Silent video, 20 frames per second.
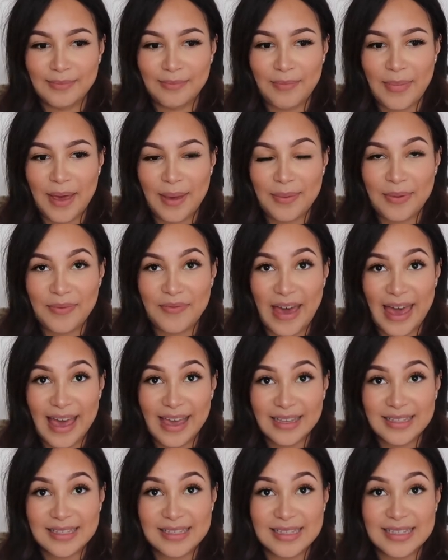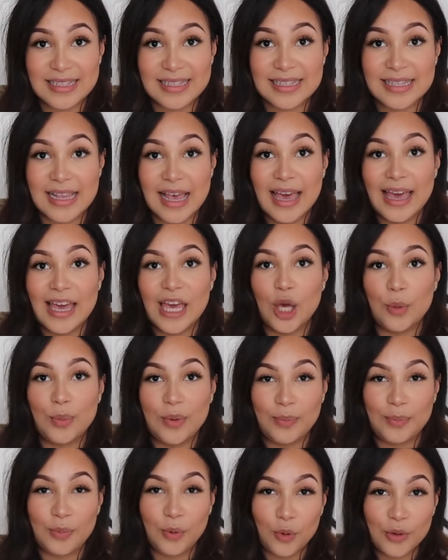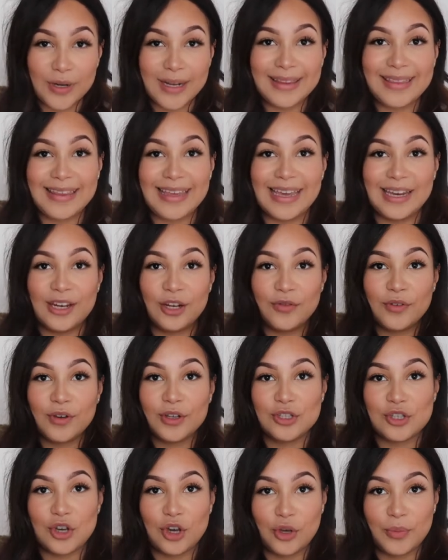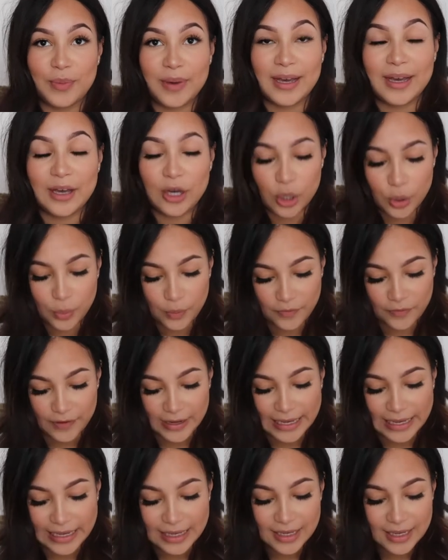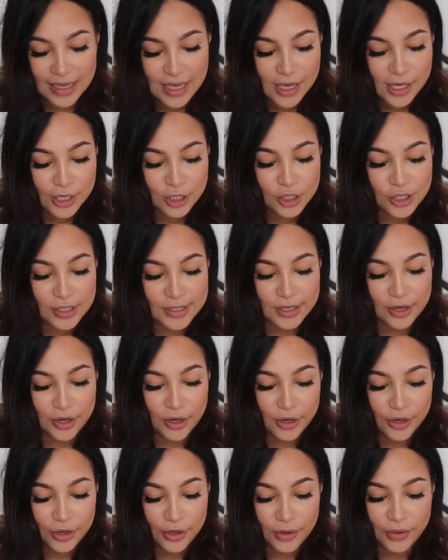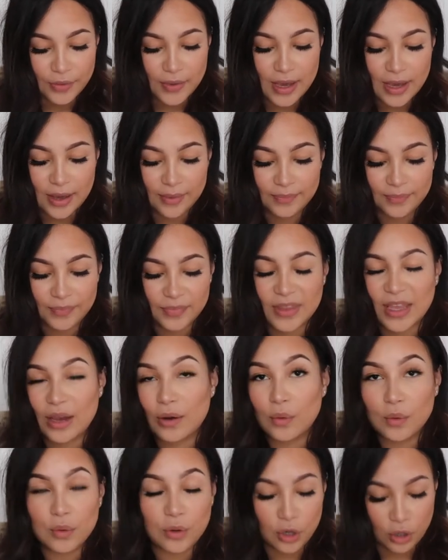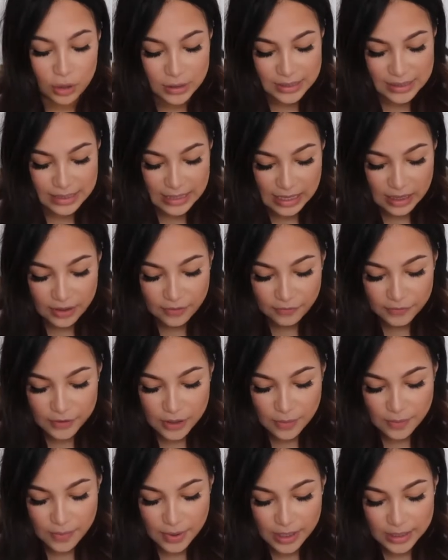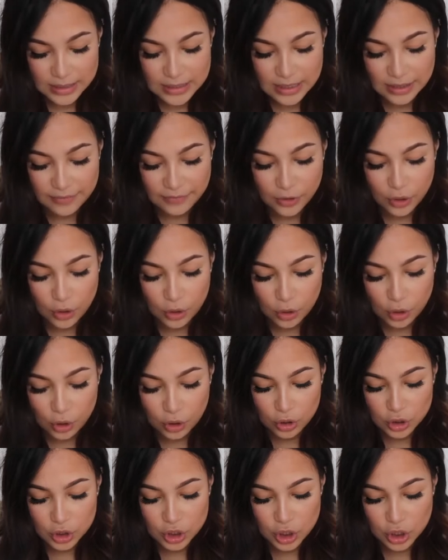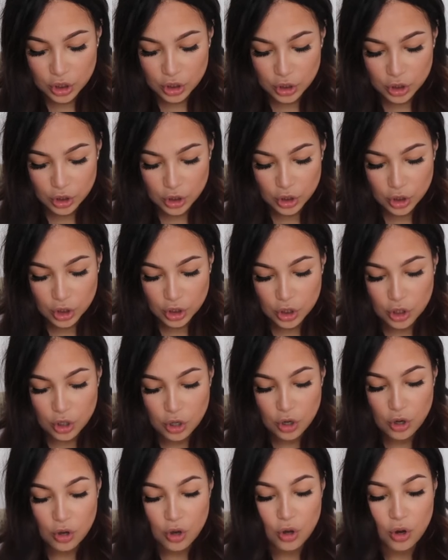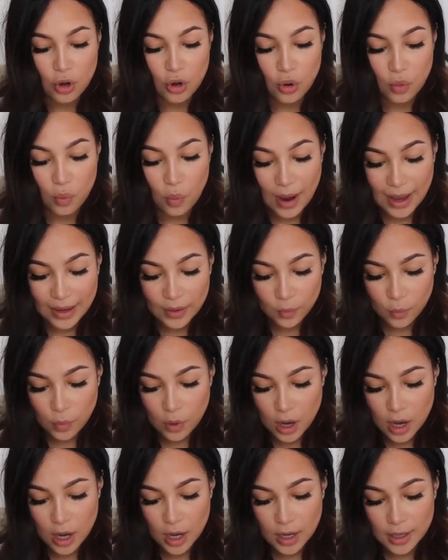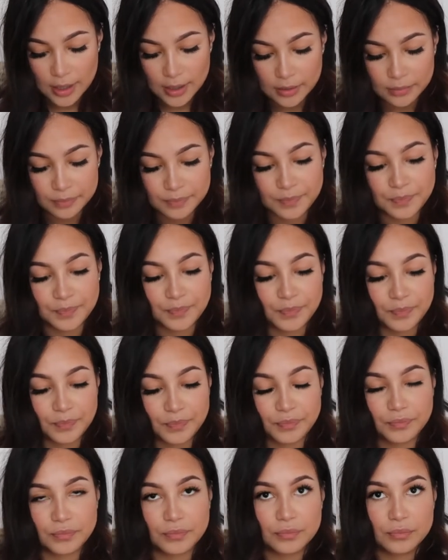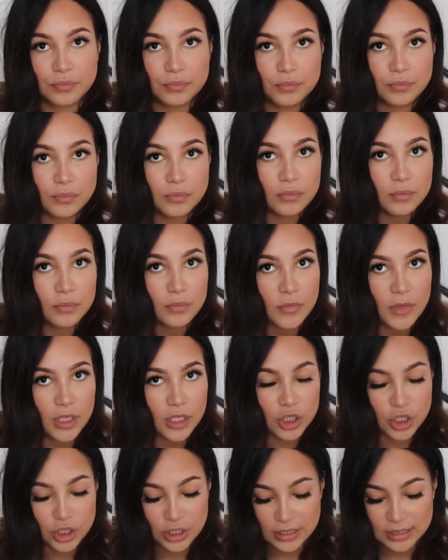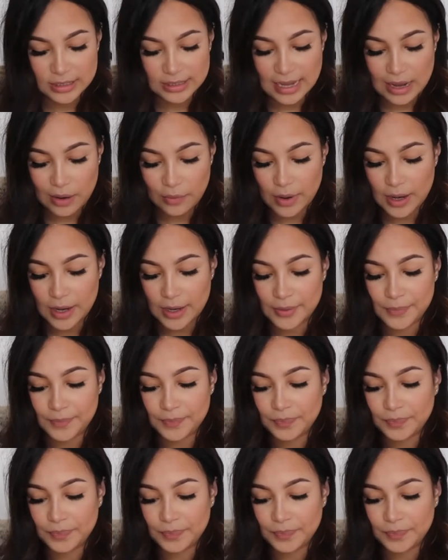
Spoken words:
baby vests. He'll be born at the end of October, hopefully. So they're all long sleeved, but I've got a white one. This is that one,